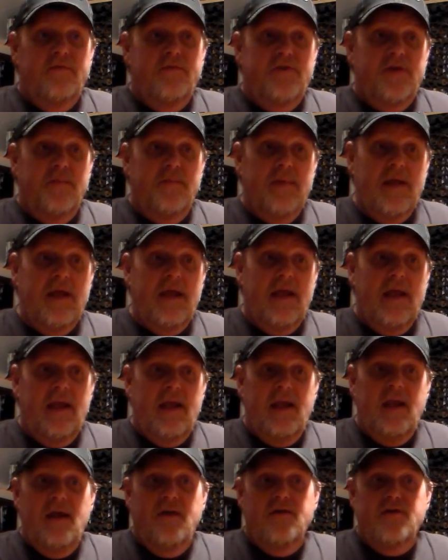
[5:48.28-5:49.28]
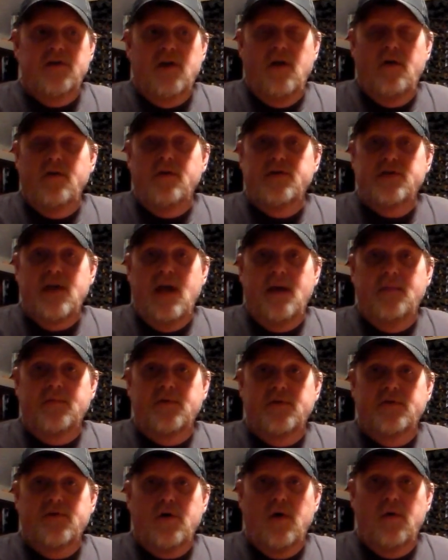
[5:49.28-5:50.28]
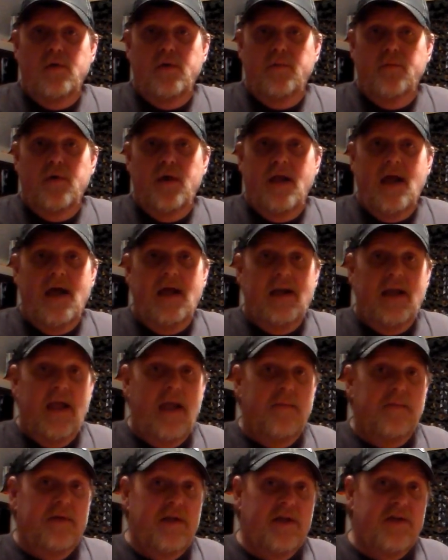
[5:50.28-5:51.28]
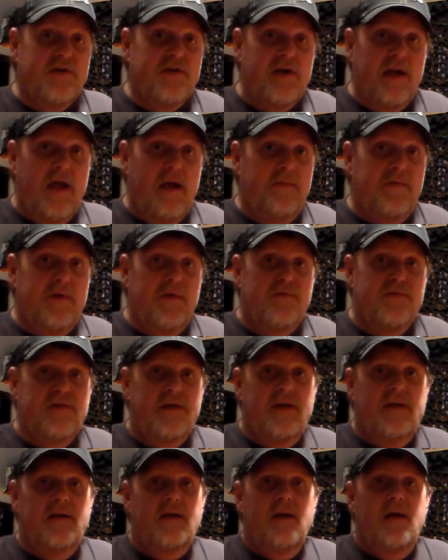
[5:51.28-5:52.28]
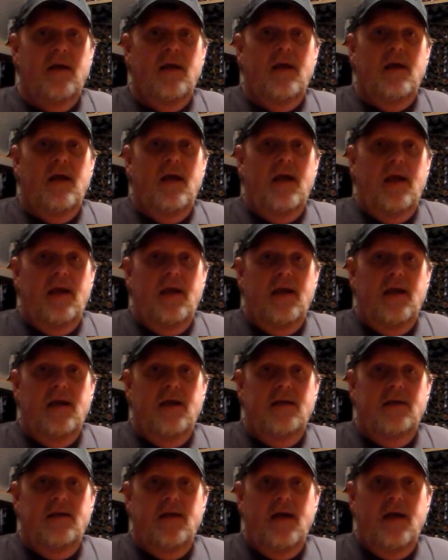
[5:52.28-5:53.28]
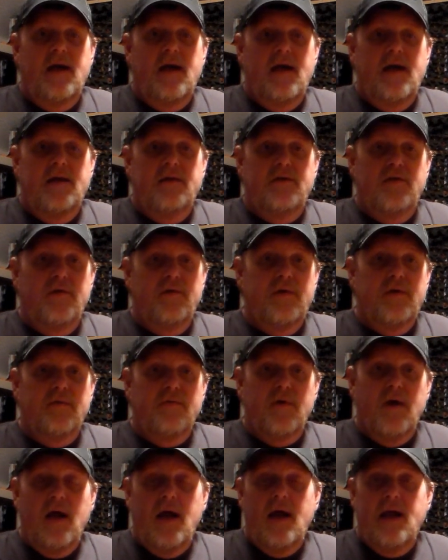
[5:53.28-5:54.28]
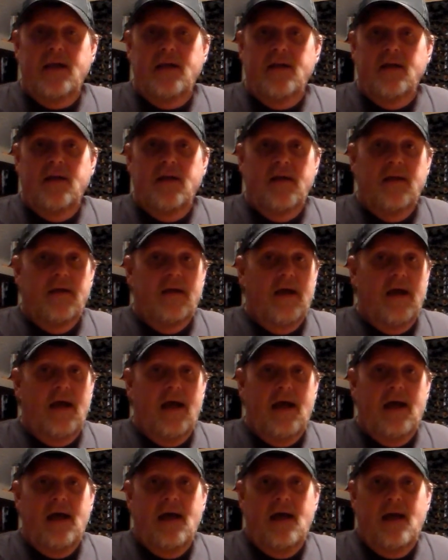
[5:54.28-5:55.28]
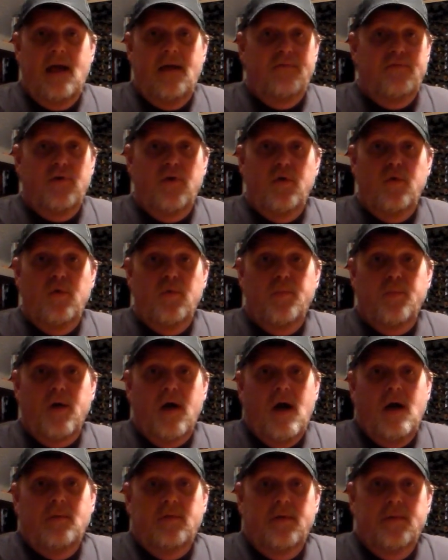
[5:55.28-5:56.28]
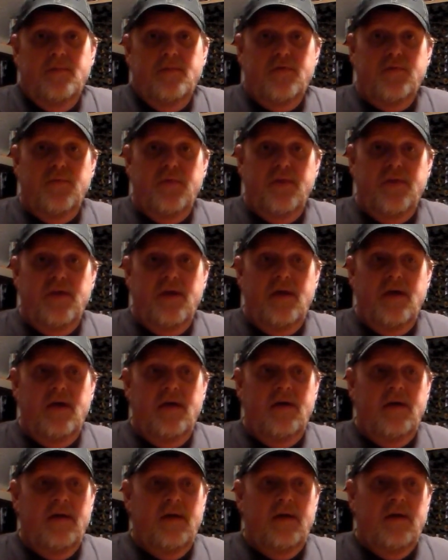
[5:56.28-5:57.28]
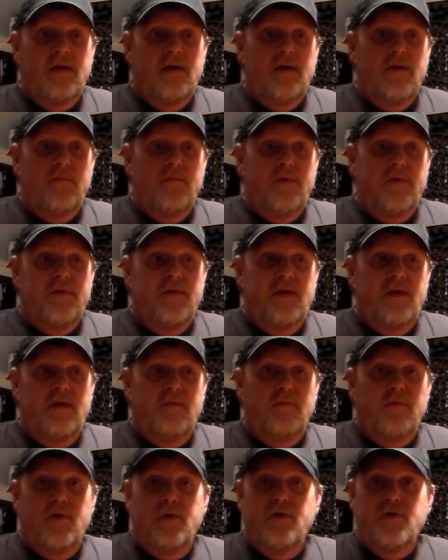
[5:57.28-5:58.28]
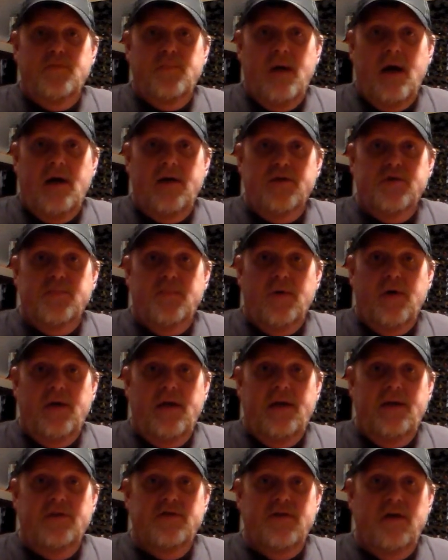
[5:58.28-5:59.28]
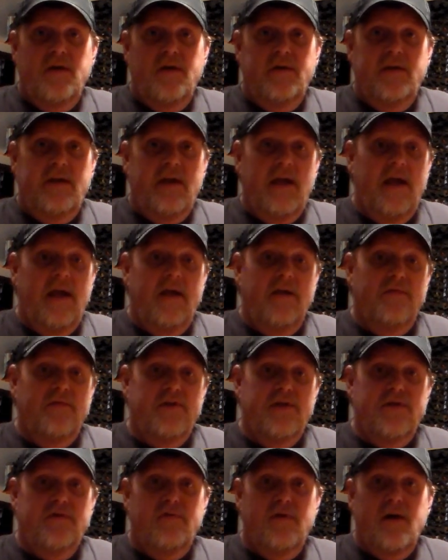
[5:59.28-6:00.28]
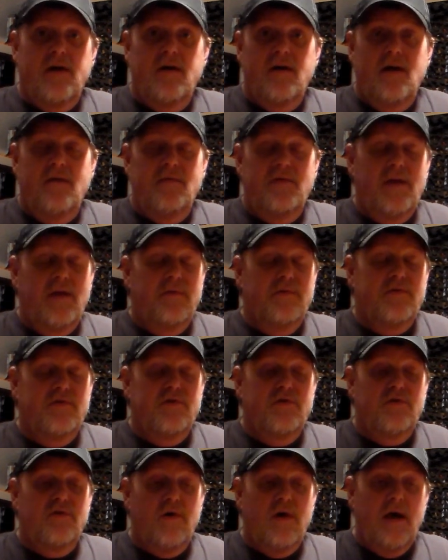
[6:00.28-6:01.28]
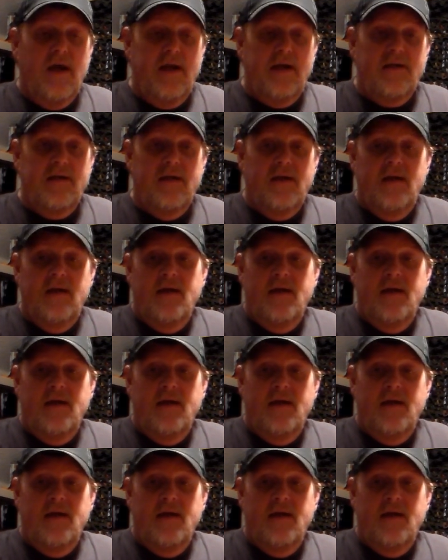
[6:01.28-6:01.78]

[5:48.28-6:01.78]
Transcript: to me, as long as I'm controlling what kind of ammunition I'm using and doing it right, I have no problems with the reduced power springs on the ALG trigger. Everything was great.